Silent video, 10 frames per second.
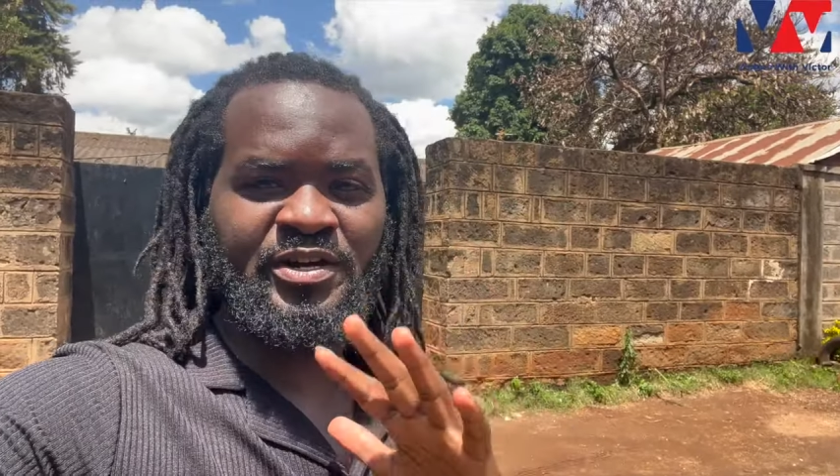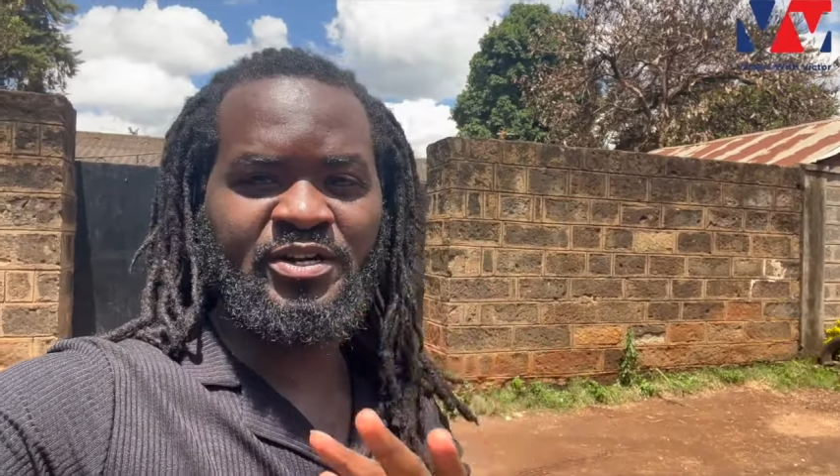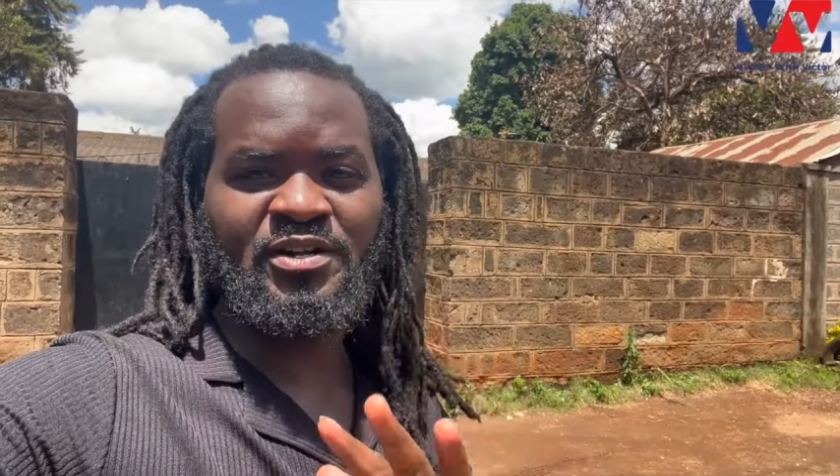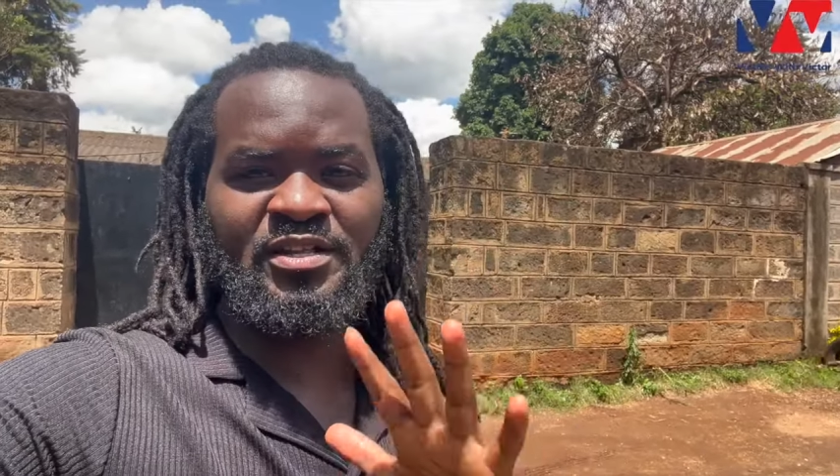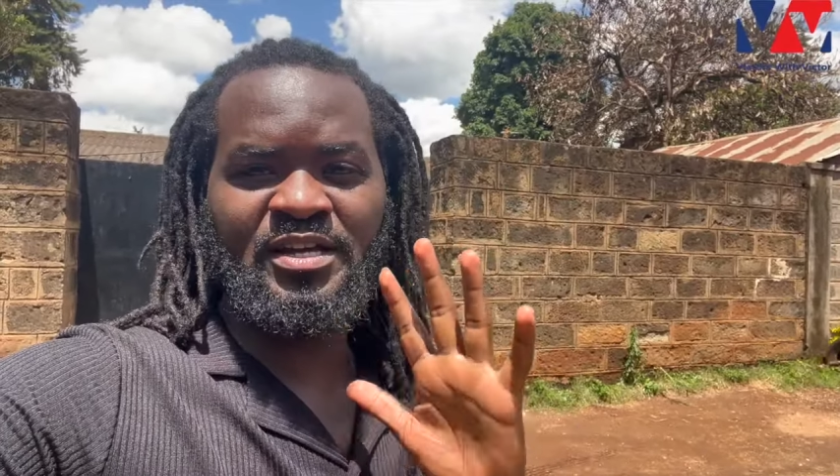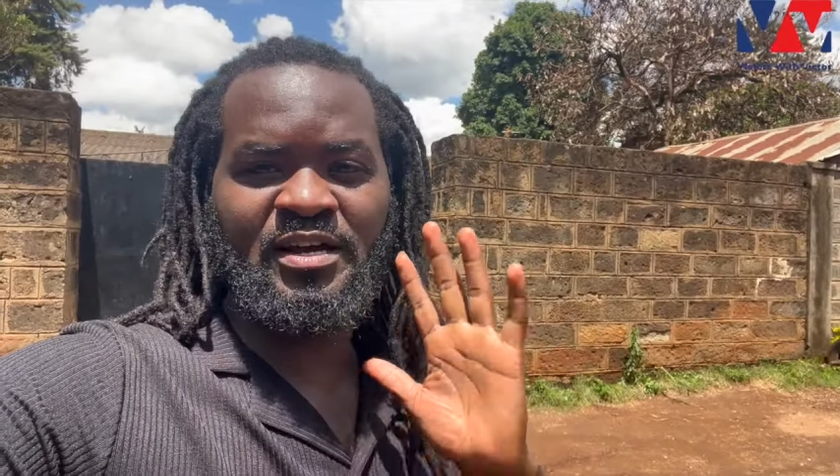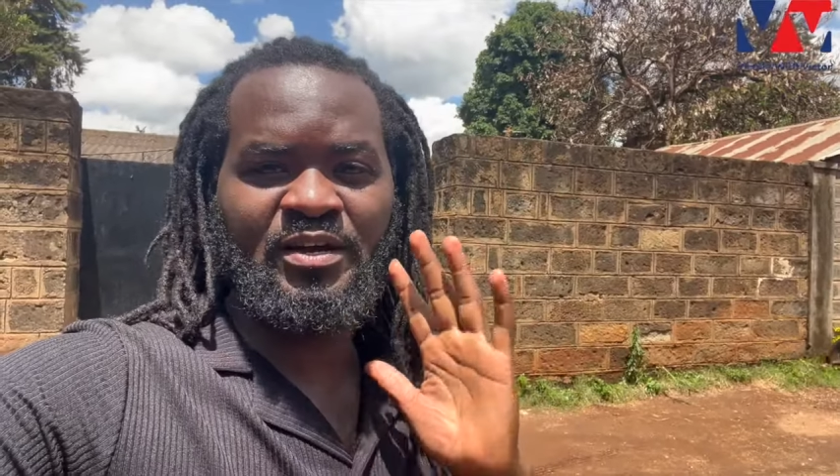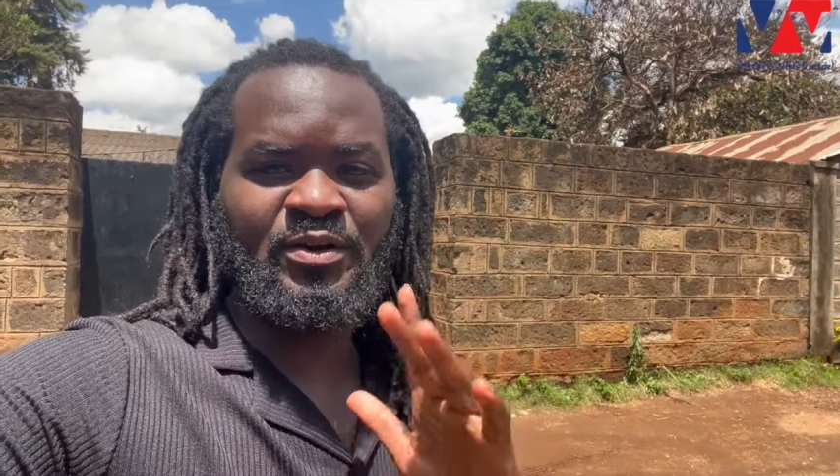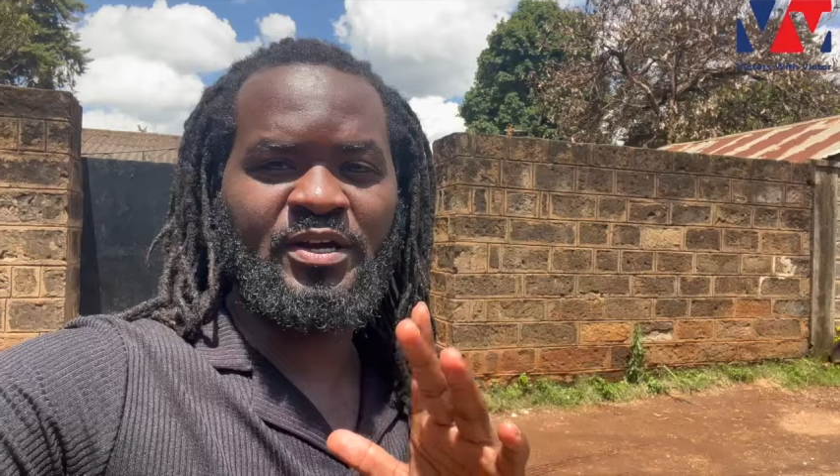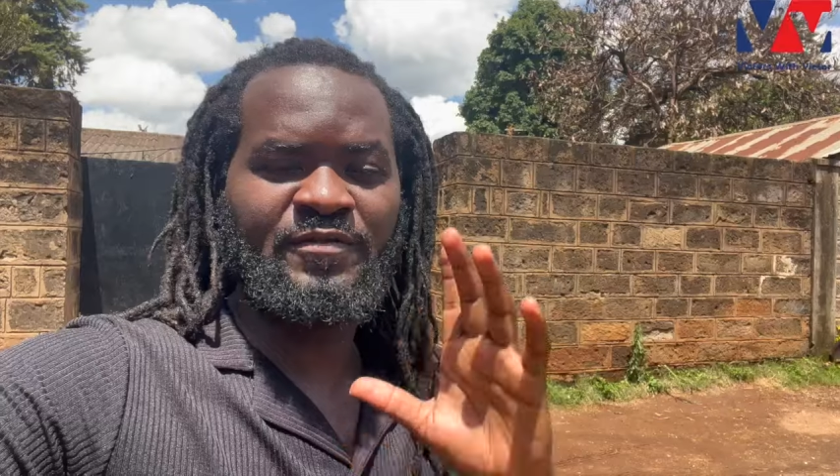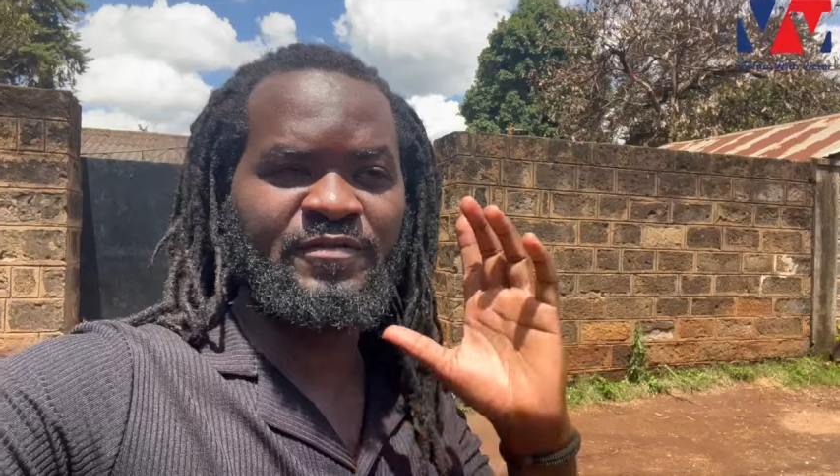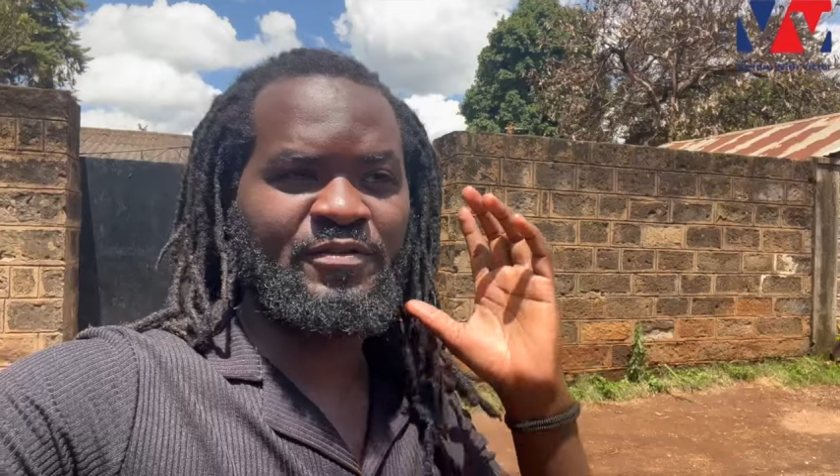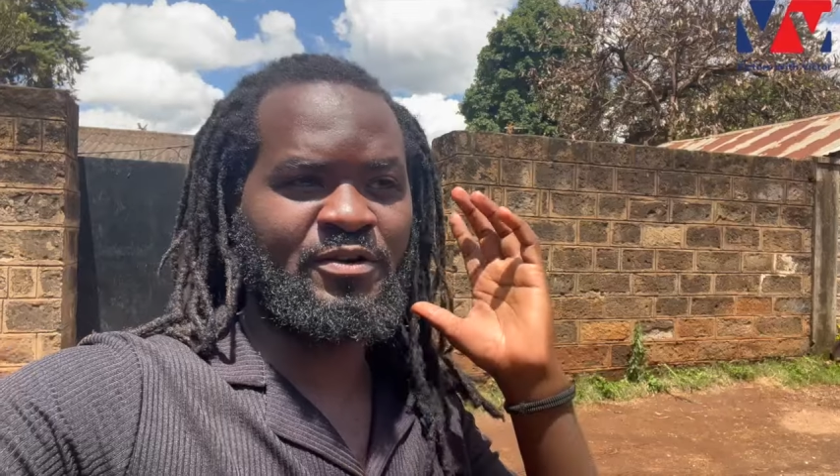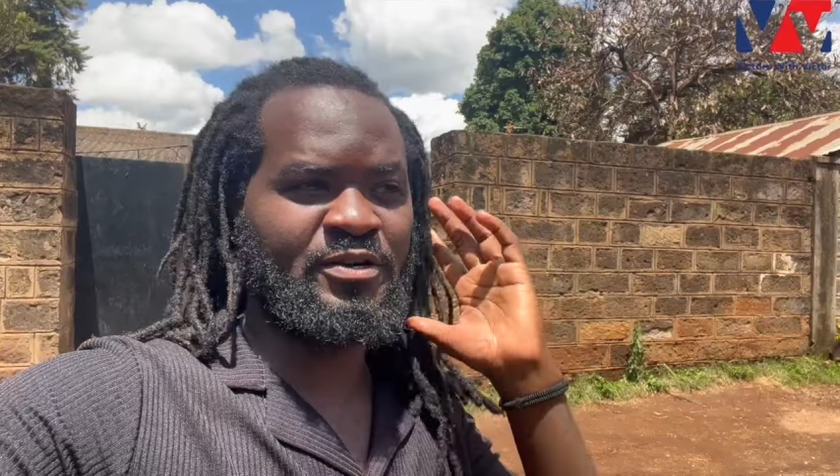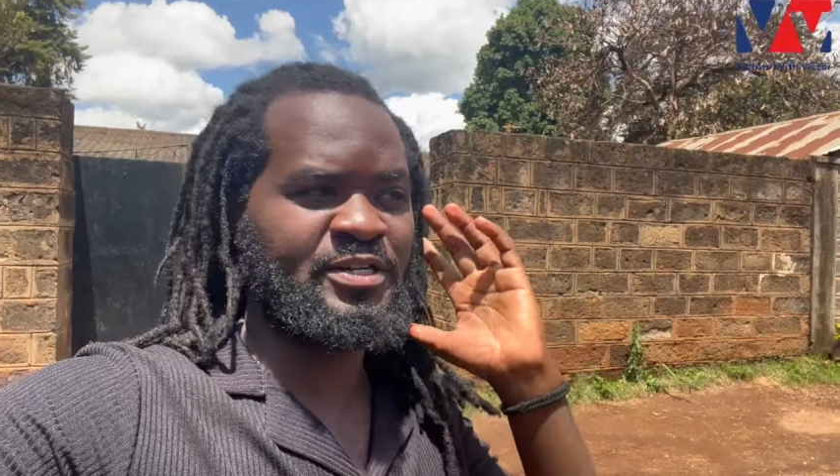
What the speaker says: and all they are looking for